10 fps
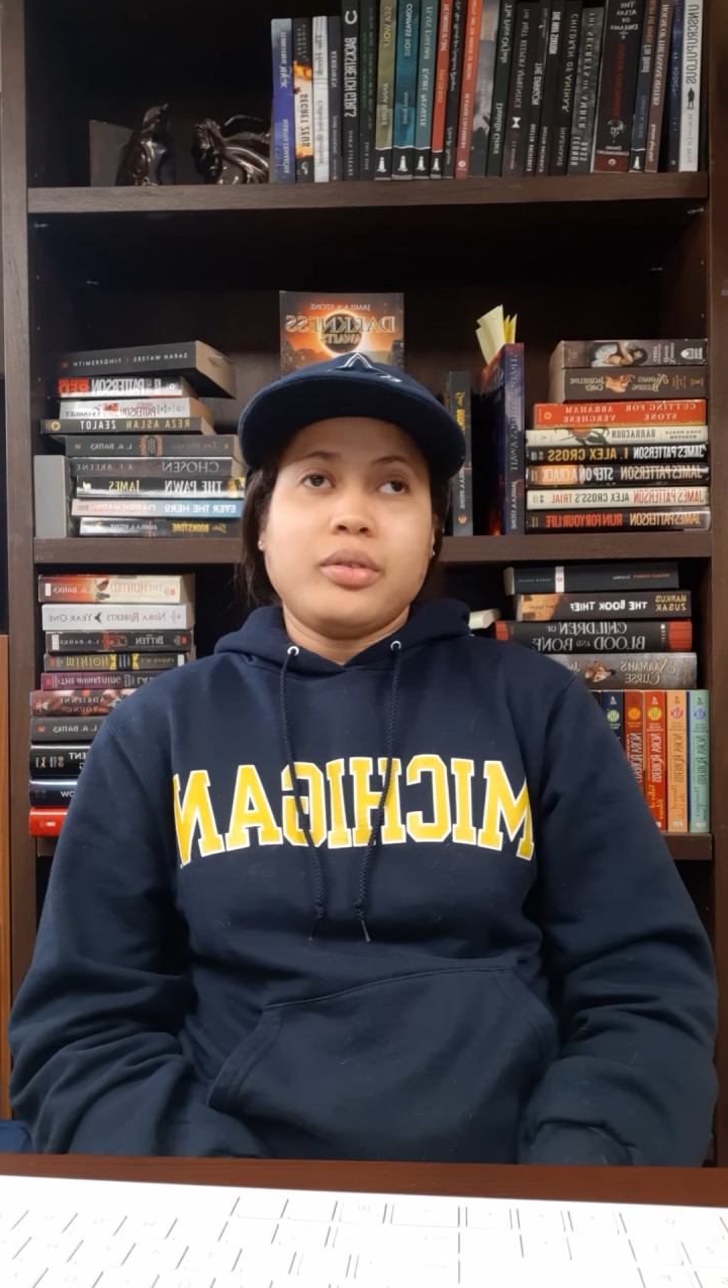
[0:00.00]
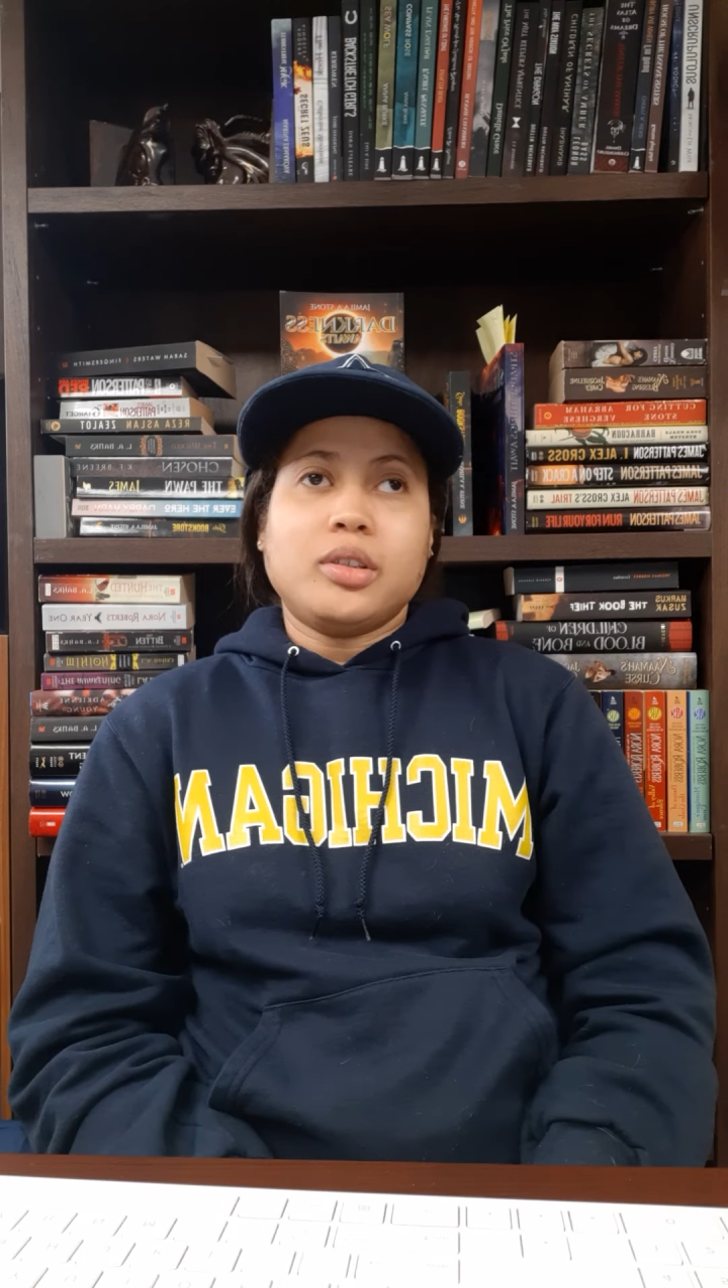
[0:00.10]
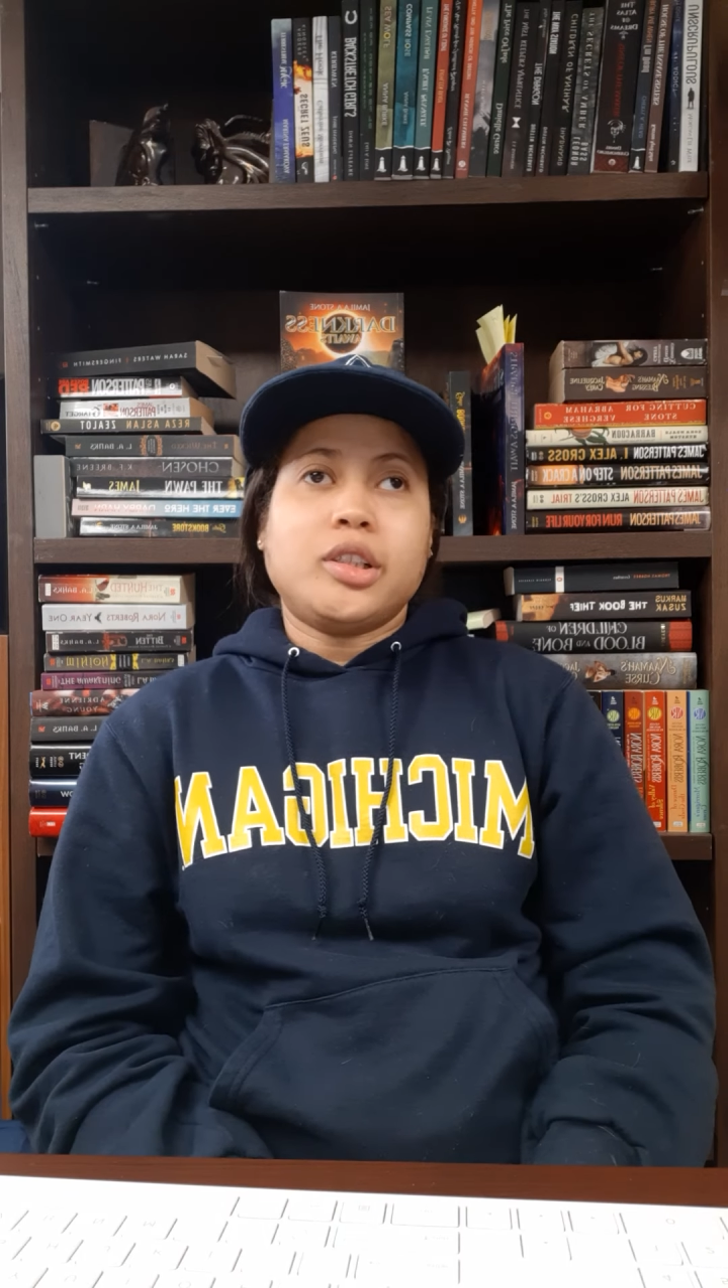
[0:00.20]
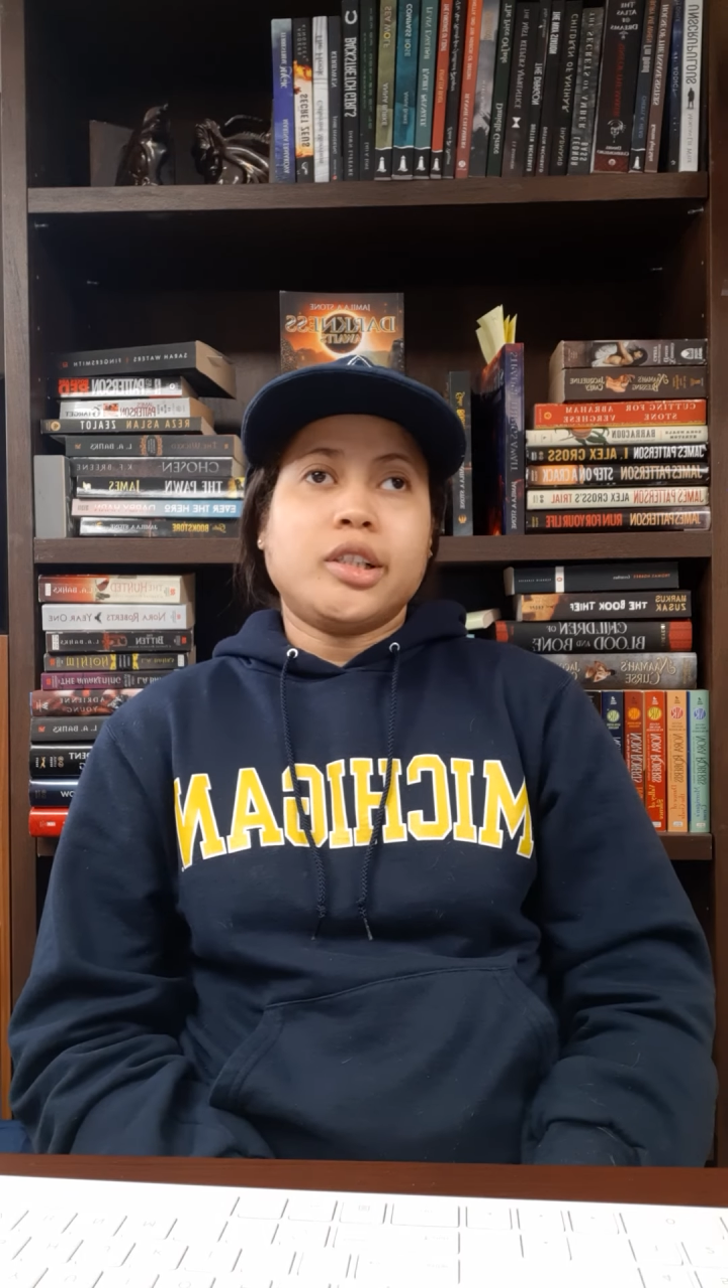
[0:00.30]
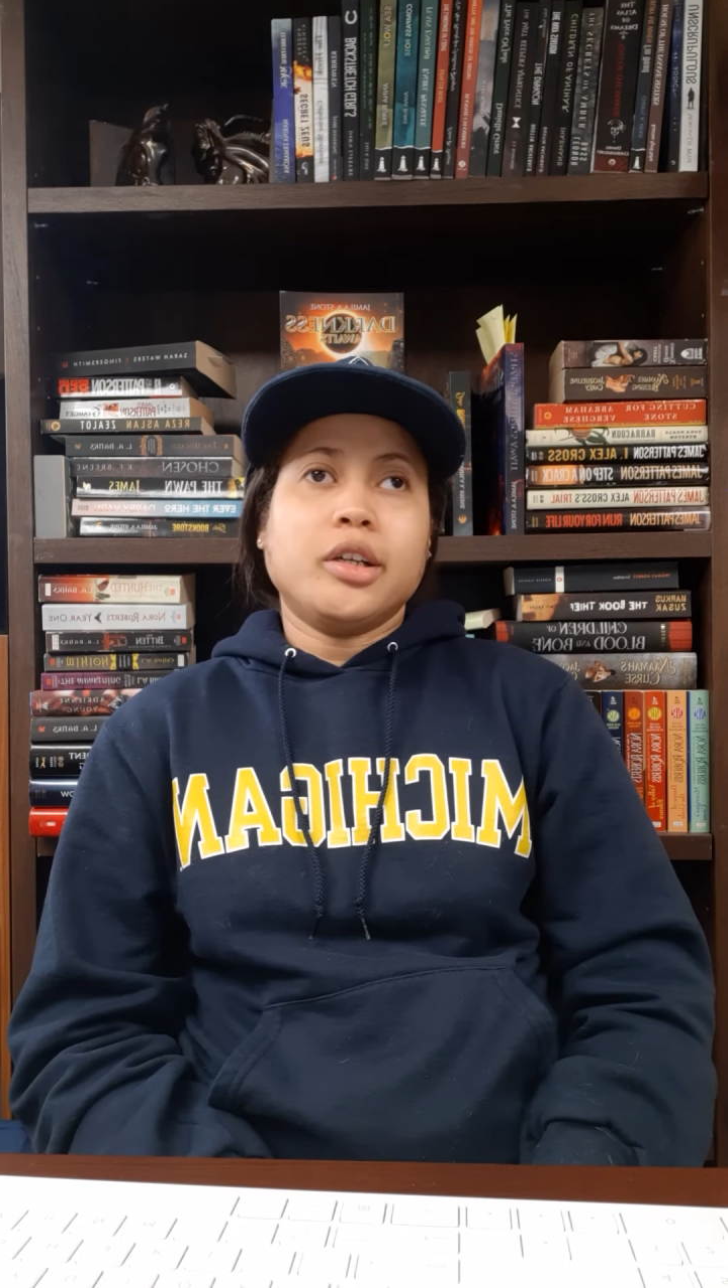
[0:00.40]

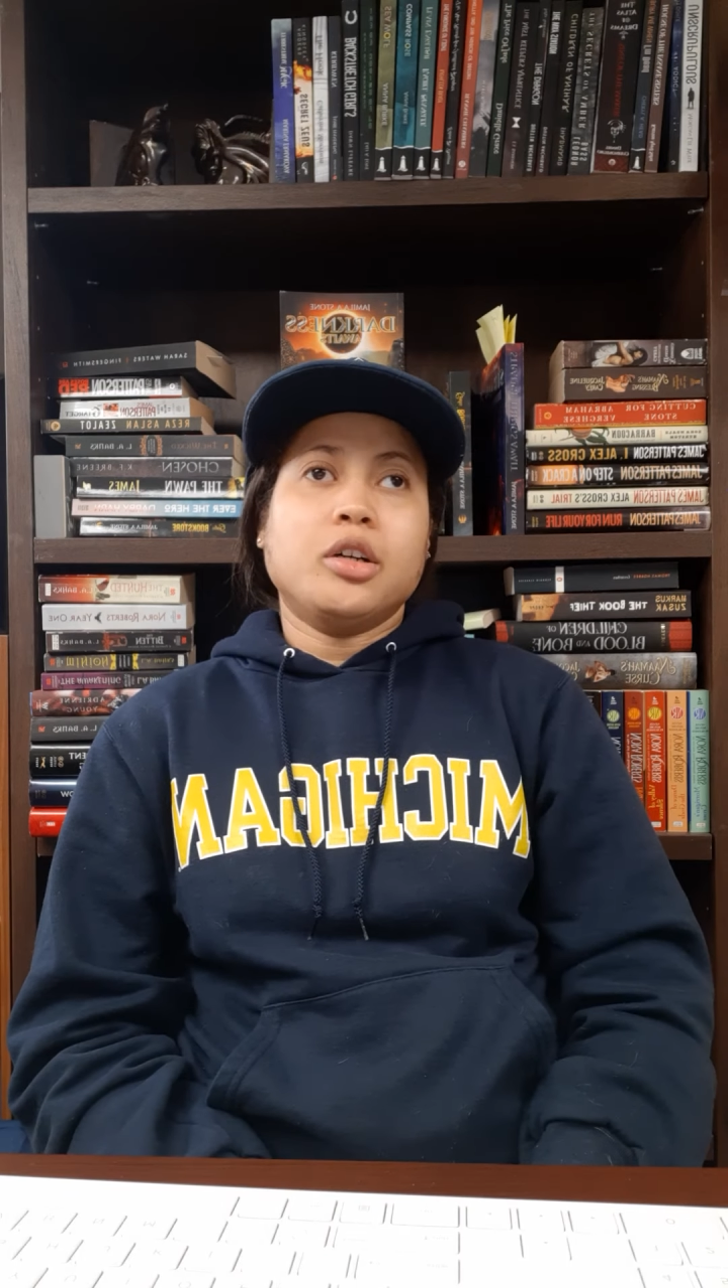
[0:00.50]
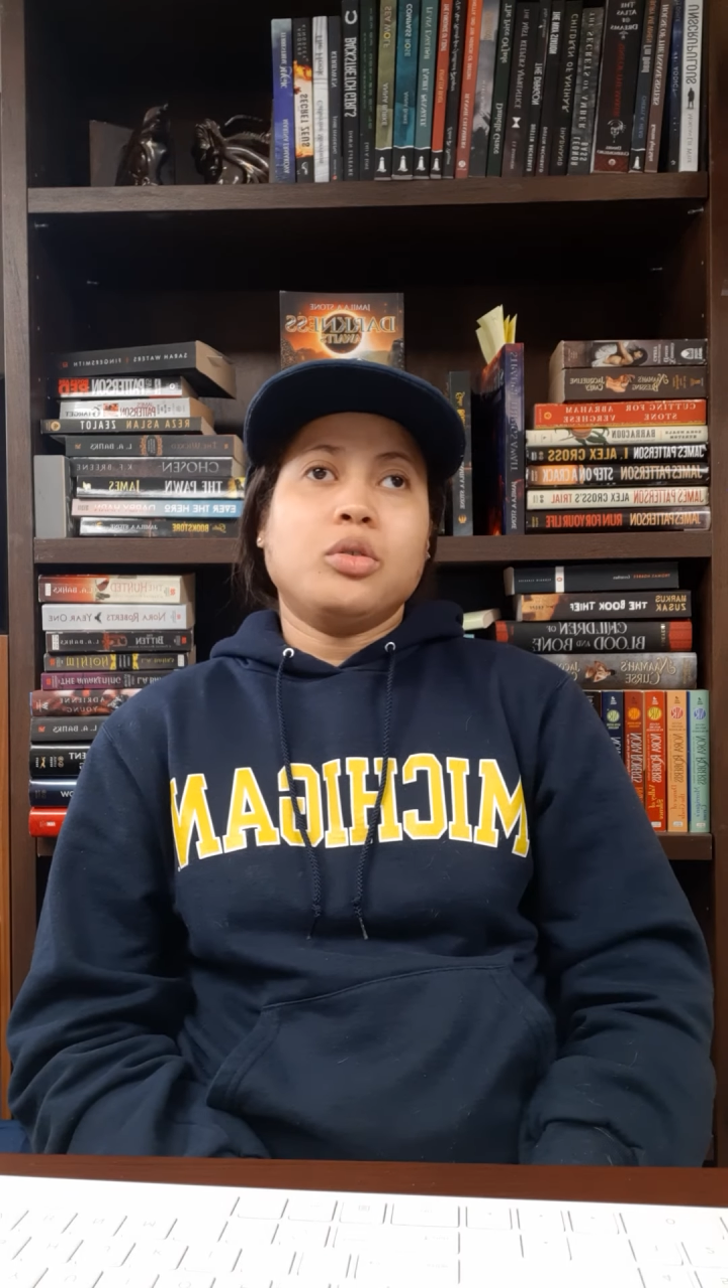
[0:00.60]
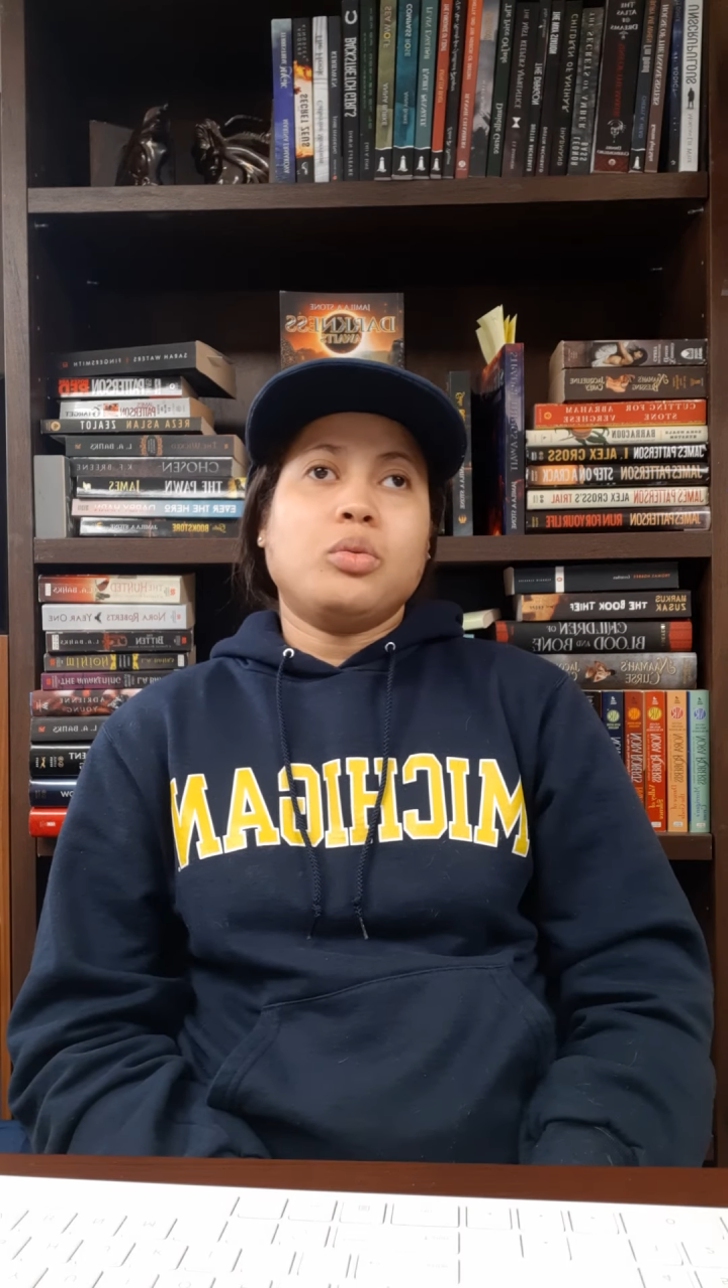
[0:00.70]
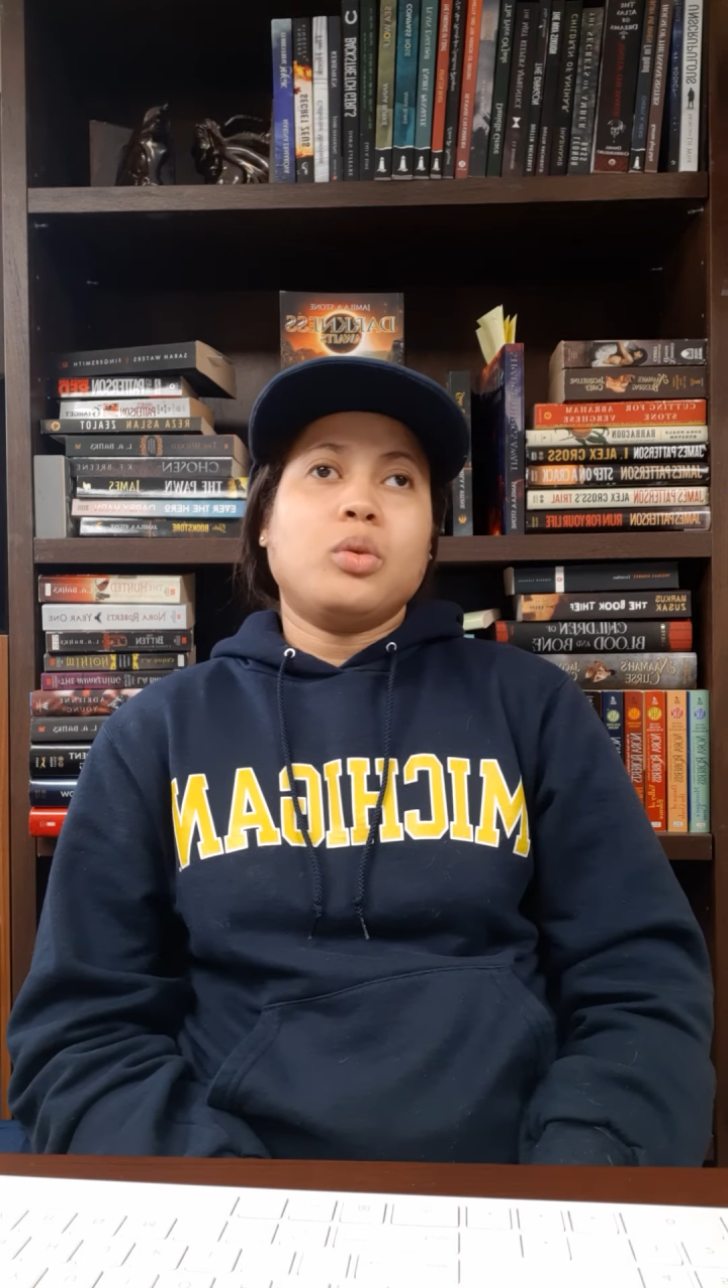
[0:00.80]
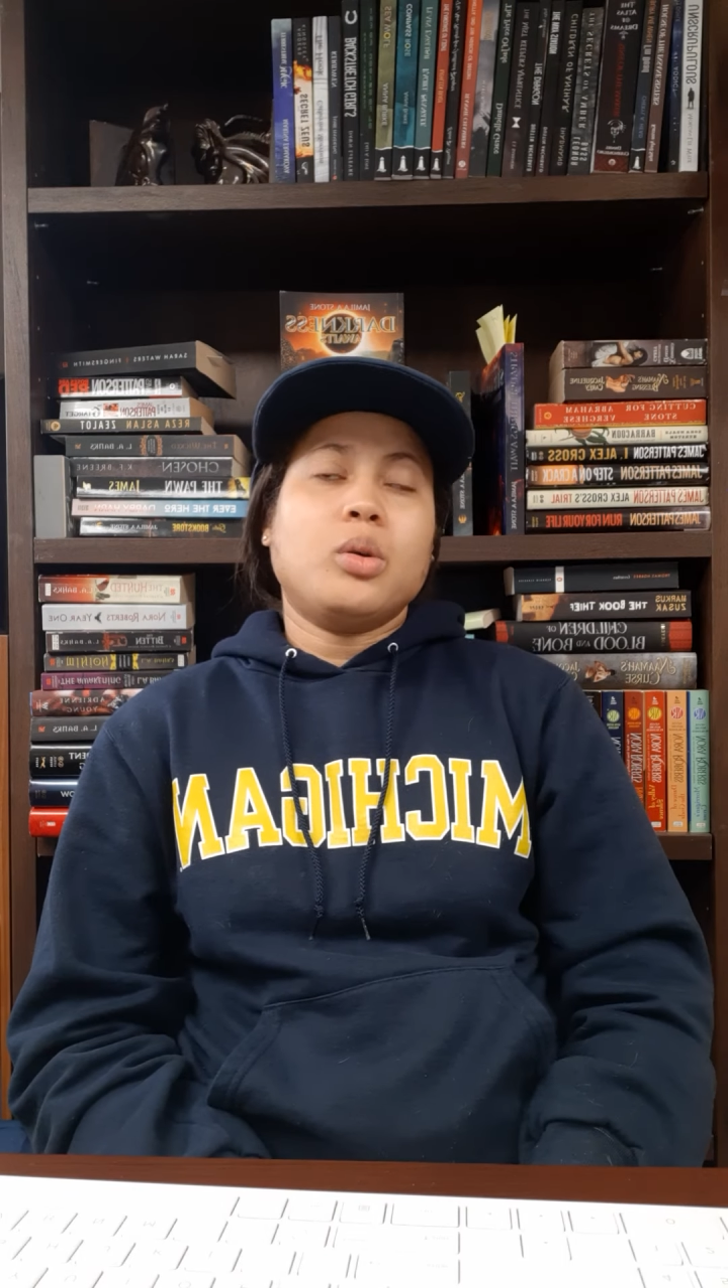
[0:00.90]

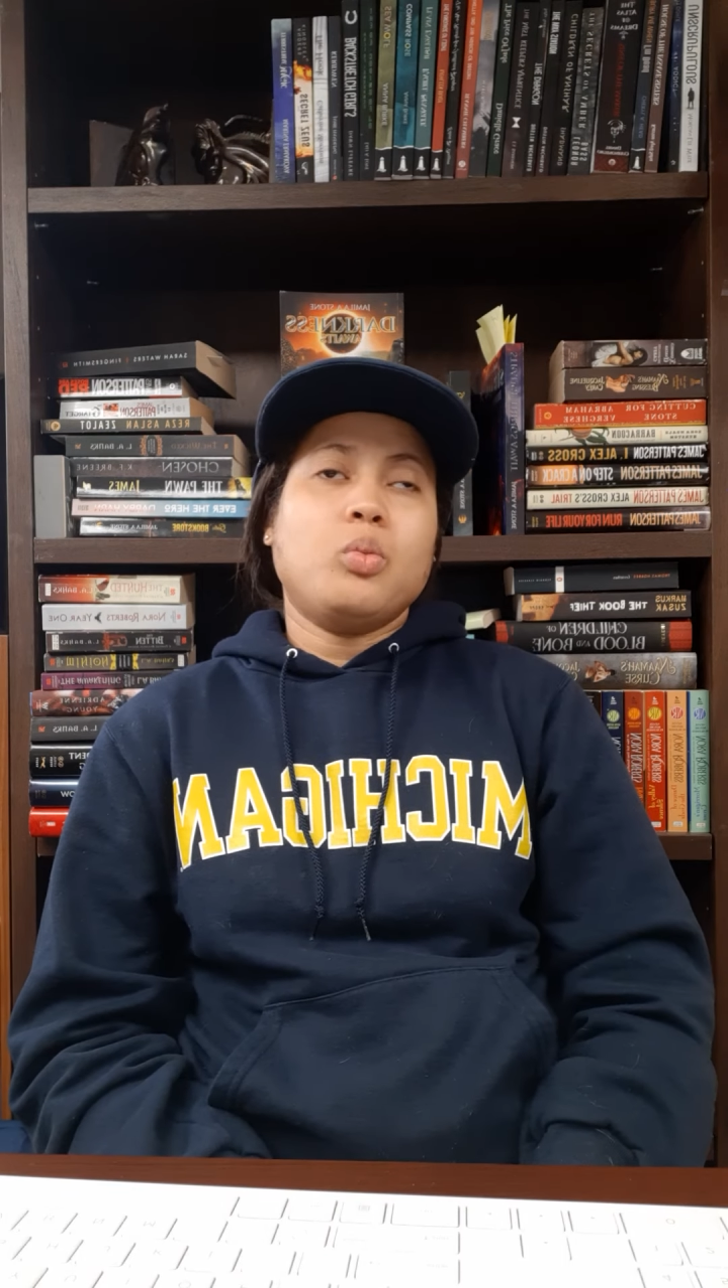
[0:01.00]
So